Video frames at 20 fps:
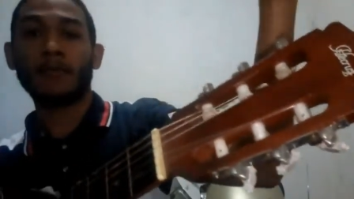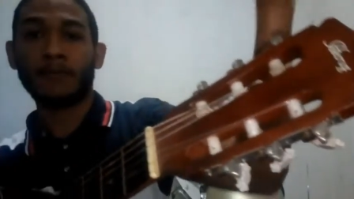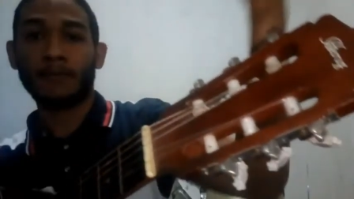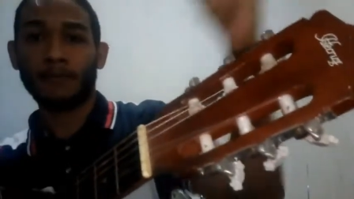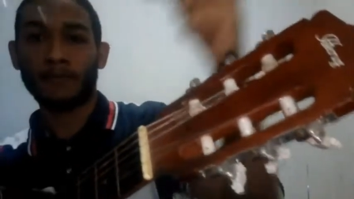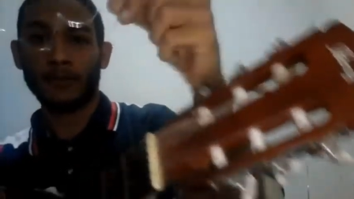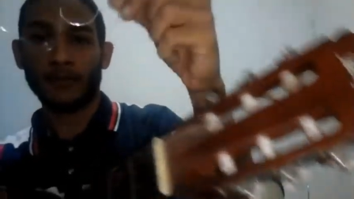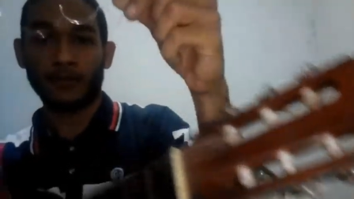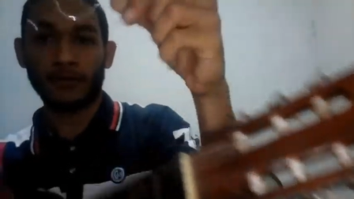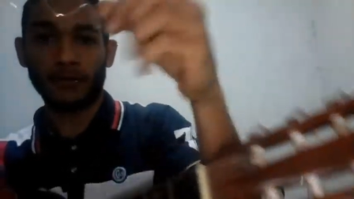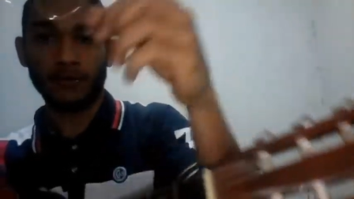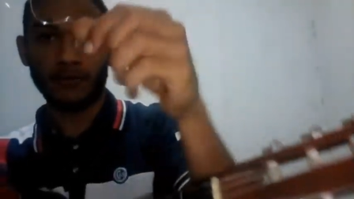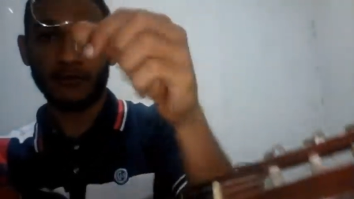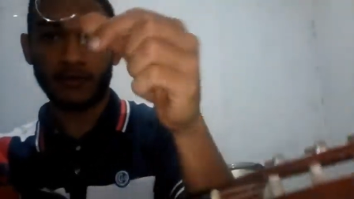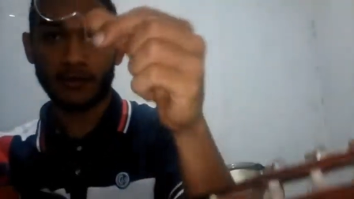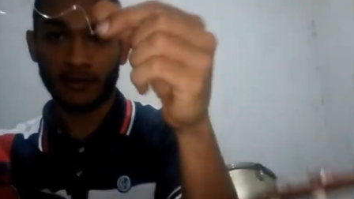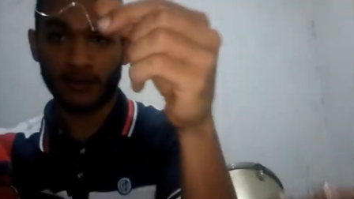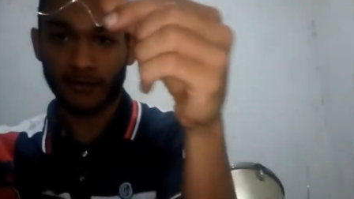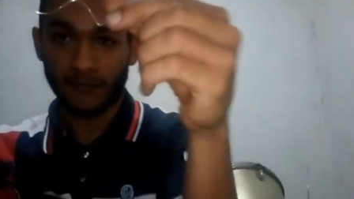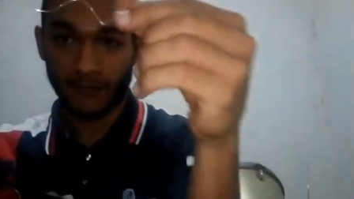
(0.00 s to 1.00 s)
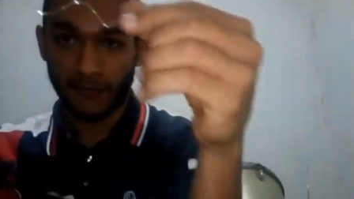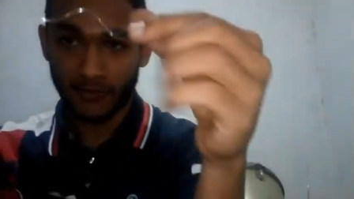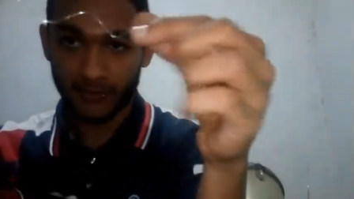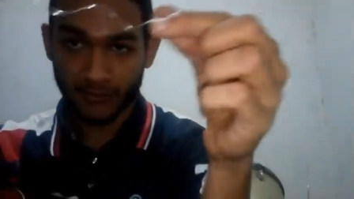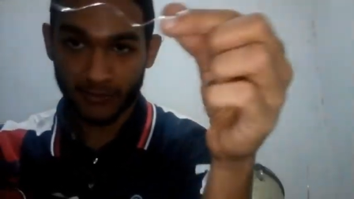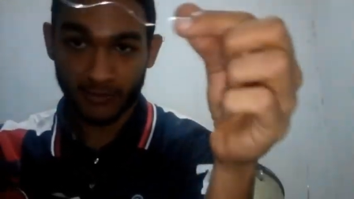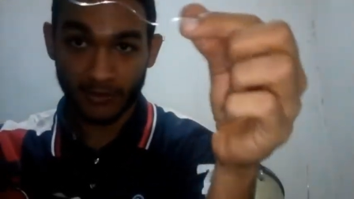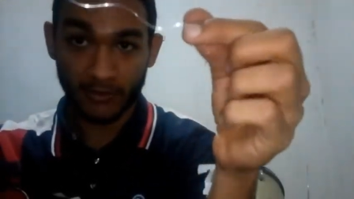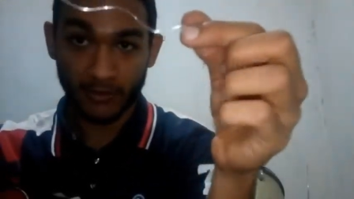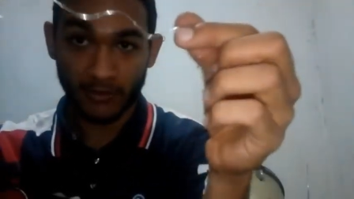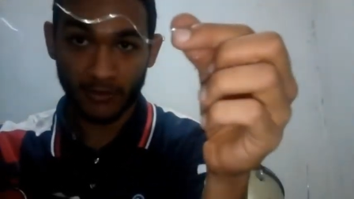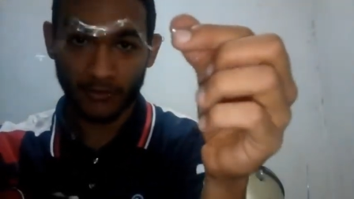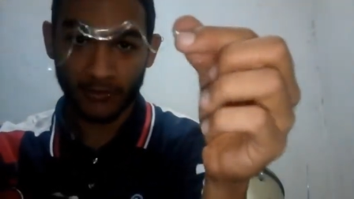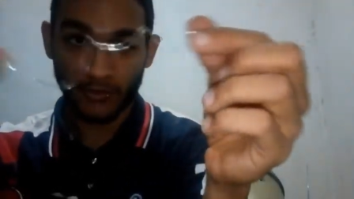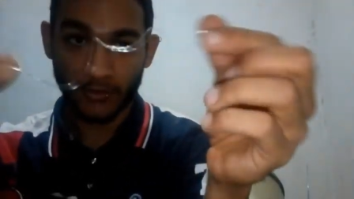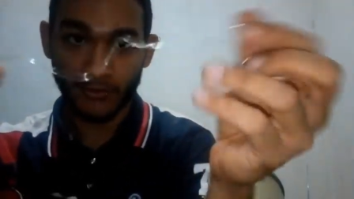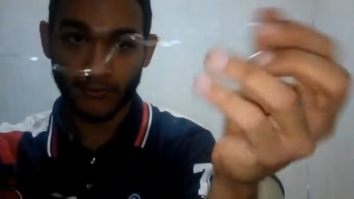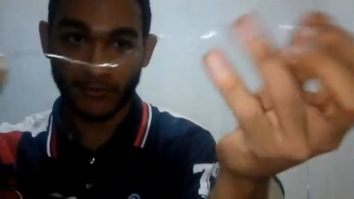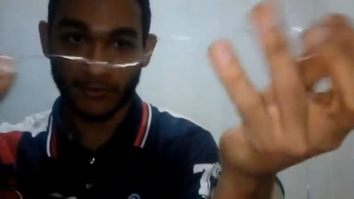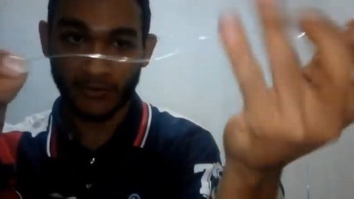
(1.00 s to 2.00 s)
put this end of the string, the other
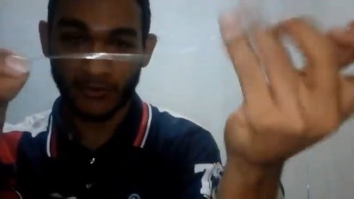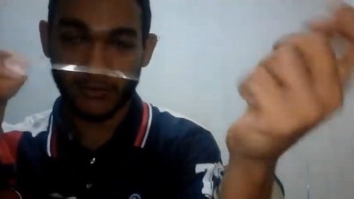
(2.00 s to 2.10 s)
end